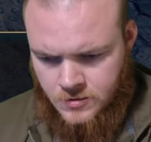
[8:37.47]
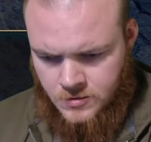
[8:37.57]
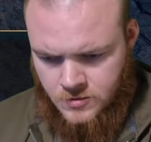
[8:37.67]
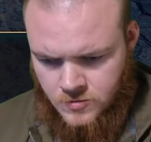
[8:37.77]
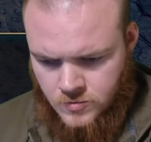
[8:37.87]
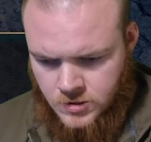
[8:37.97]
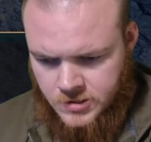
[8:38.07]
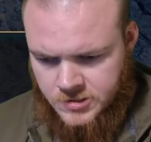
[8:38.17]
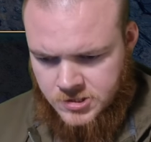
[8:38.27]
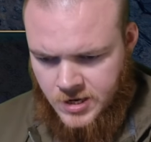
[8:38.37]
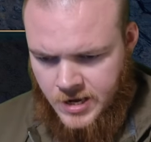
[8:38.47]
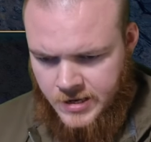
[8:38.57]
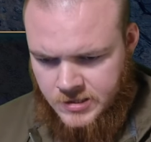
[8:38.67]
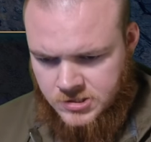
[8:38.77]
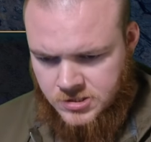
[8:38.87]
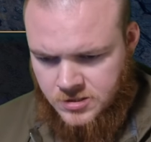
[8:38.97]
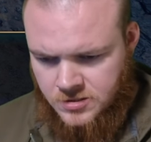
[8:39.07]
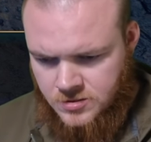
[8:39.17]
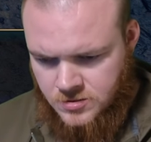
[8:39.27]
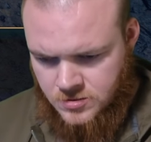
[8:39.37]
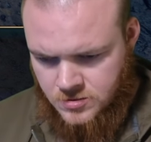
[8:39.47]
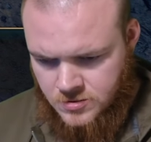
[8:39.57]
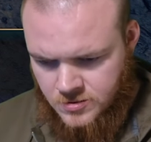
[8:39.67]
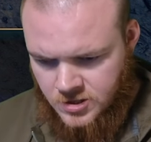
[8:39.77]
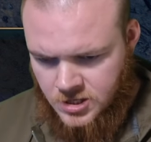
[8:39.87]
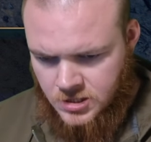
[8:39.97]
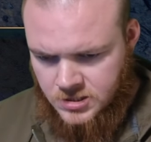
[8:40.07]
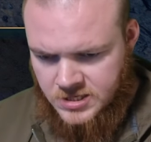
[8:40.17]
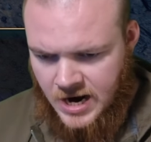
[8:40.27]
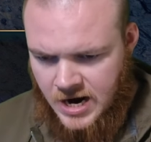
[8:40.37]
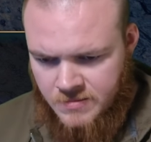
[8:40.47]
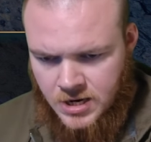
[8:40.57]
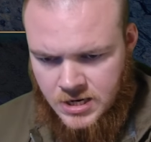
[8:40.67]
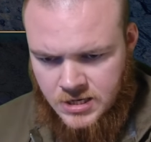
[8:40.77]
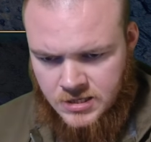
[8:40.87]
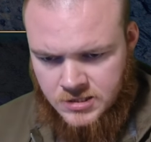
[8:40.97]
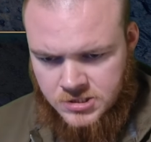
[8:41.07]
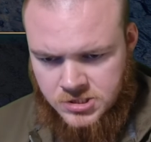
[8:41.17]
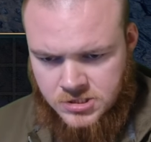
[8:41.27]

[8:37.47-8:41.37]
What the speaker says: What is next? The dye box.